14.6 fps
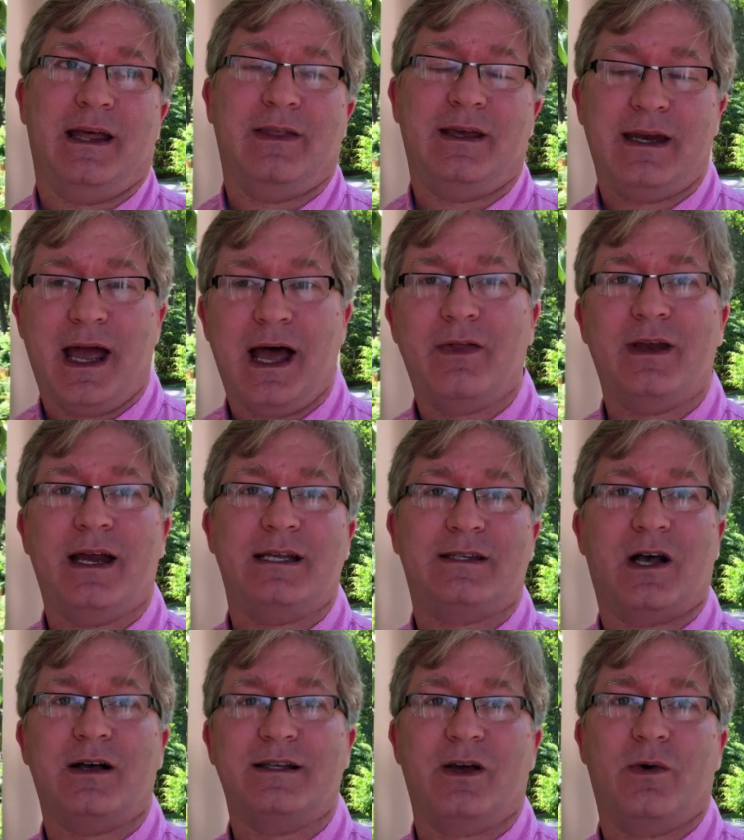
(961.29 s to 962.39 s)
and then Helen has
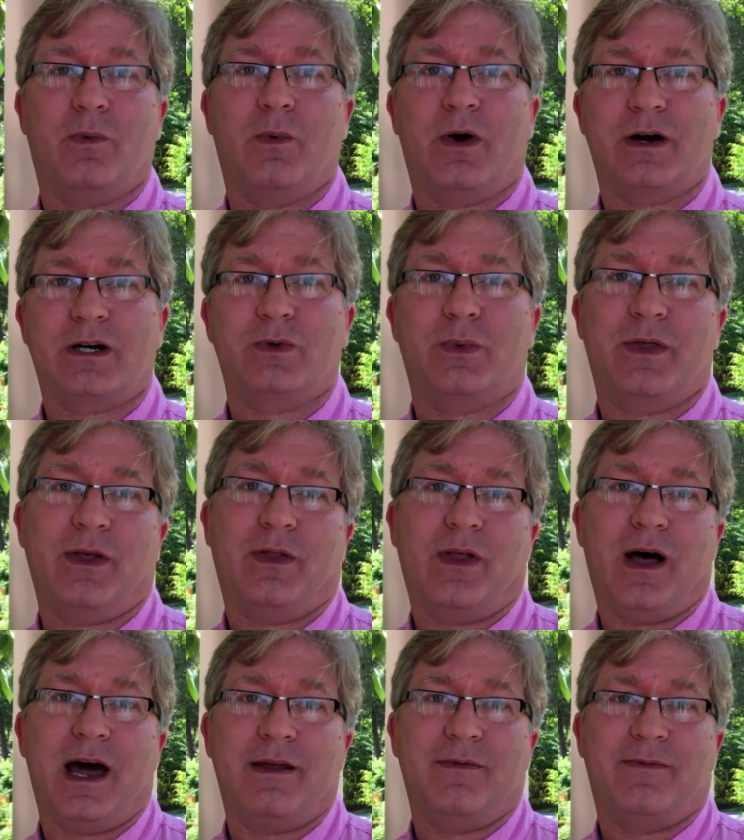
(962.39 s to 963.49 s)
also worked with a
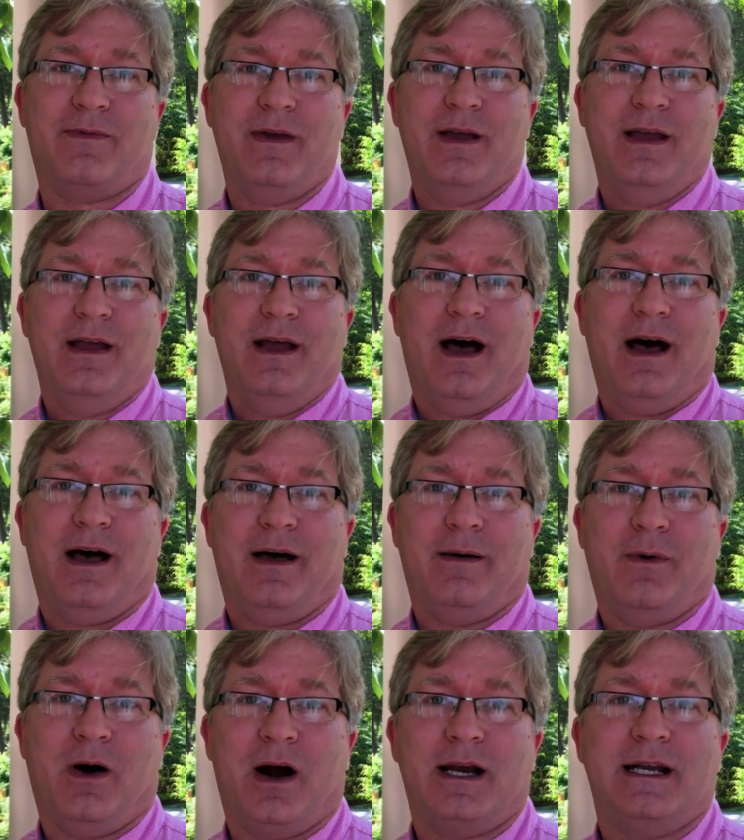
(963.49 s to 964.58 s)
lot of.
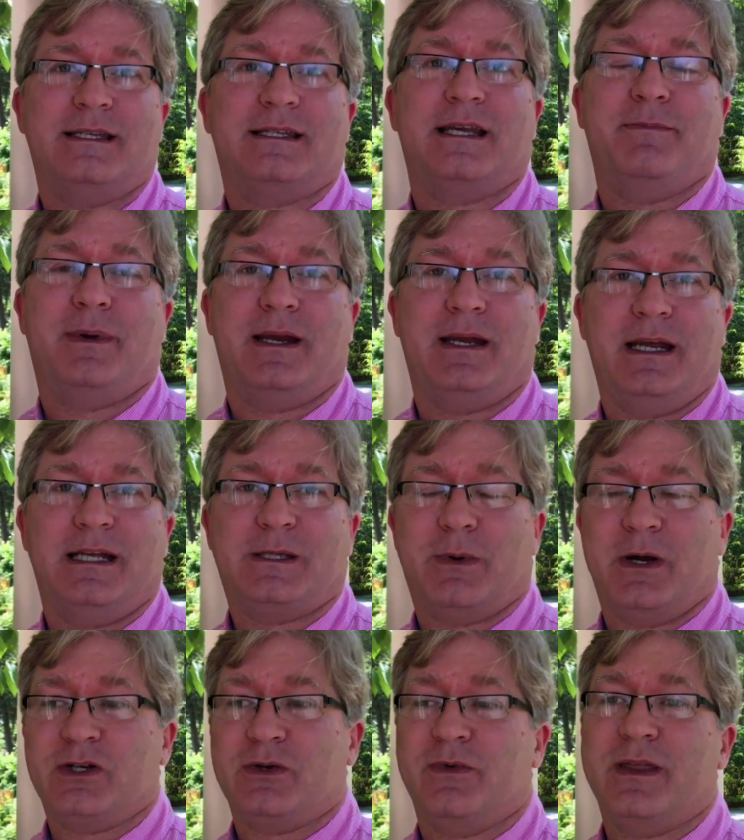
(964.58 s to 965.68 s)
Um, artists and been an
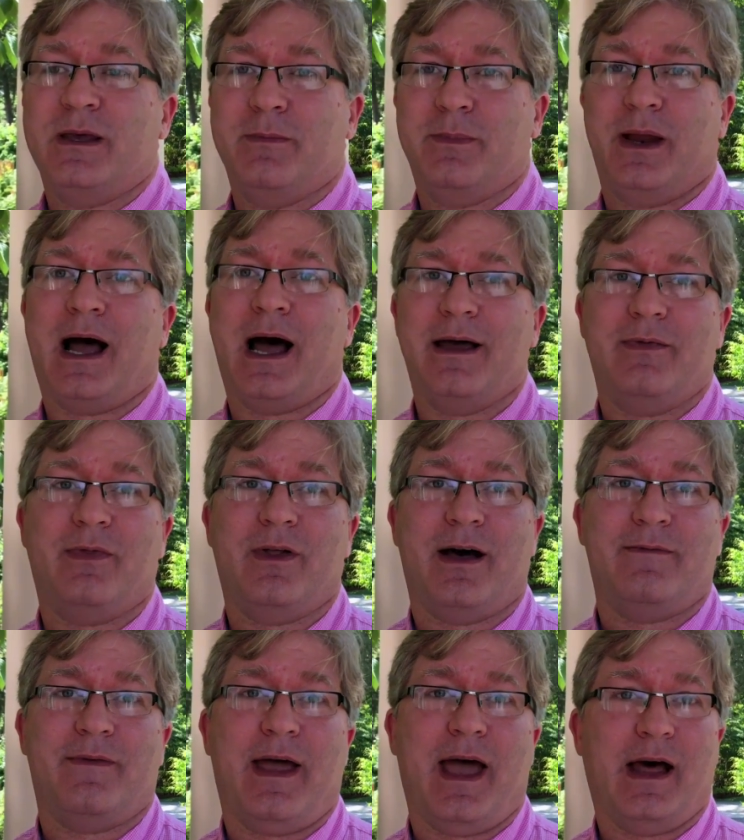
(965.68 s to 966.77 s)
inspiration for them, but I
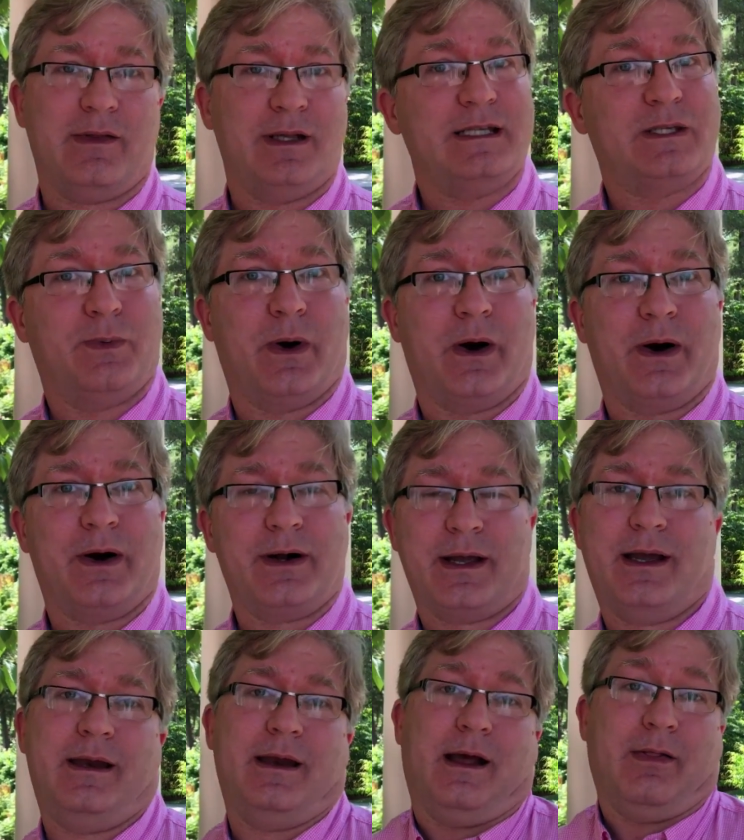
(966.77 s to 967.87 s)
love Helen's work mm
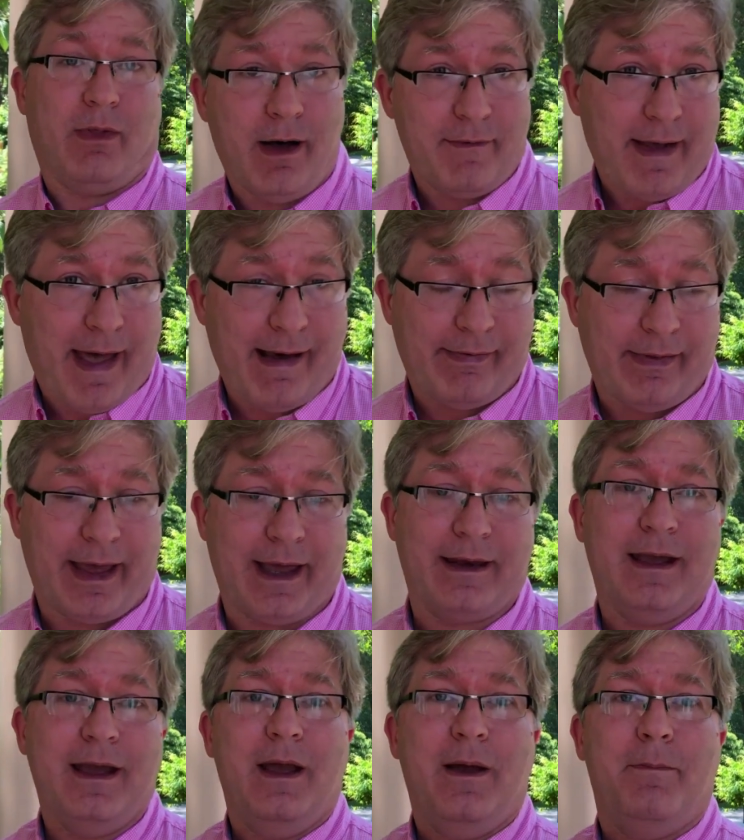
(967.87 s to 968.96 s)
-hmm. and I mm-hmm. love Helen,
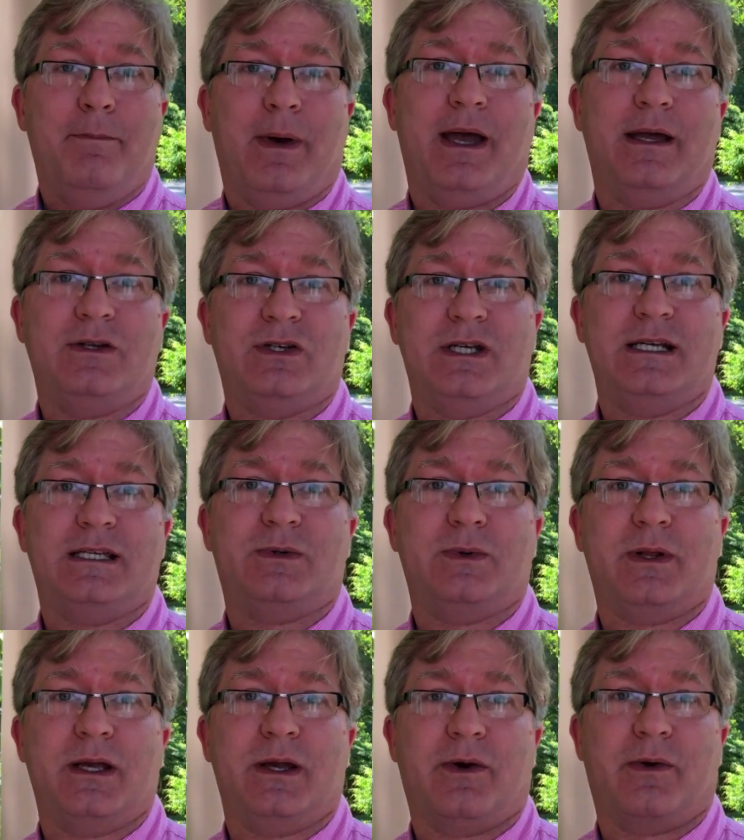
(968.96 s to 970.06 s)
but she's
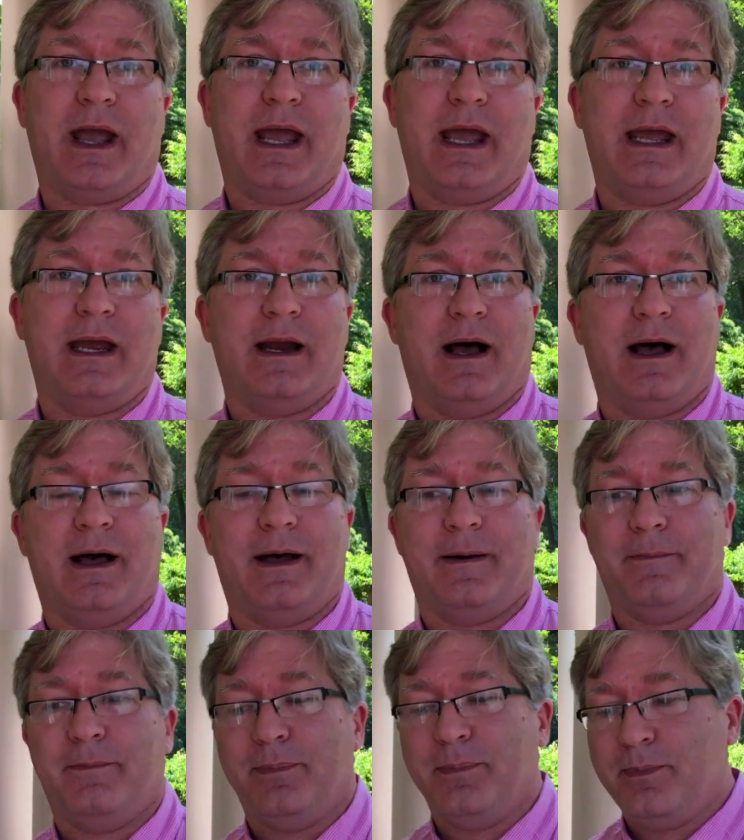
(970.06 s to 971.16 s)
really great. Yeah.
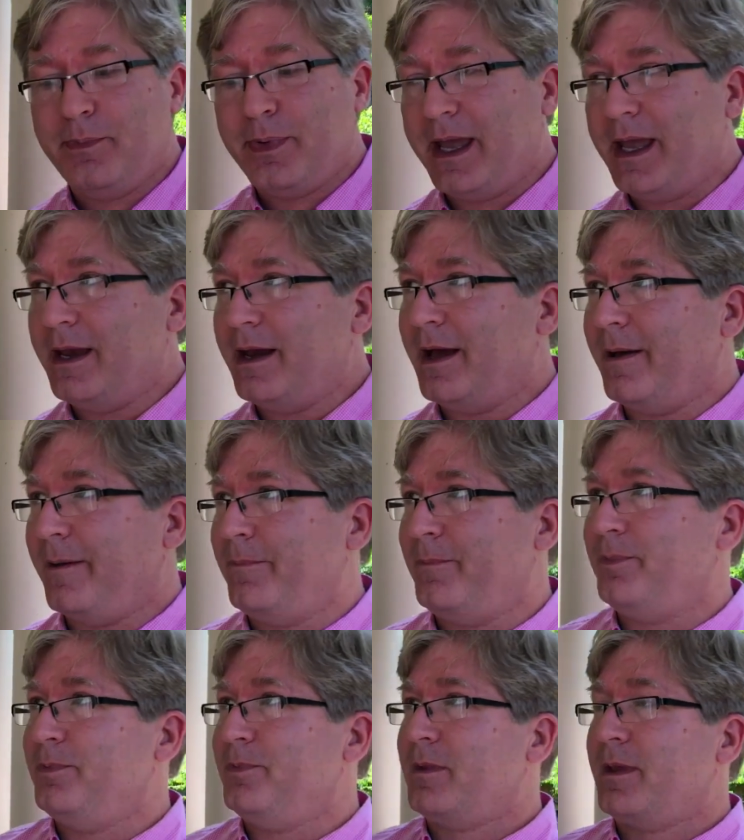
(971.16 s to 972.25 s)
Um, but
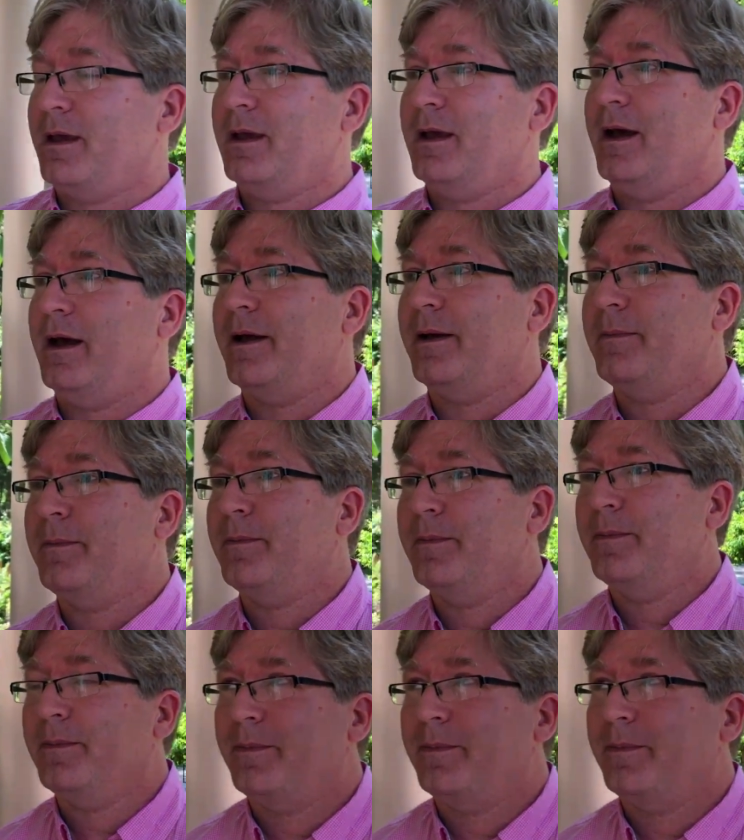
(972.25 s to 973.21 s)
I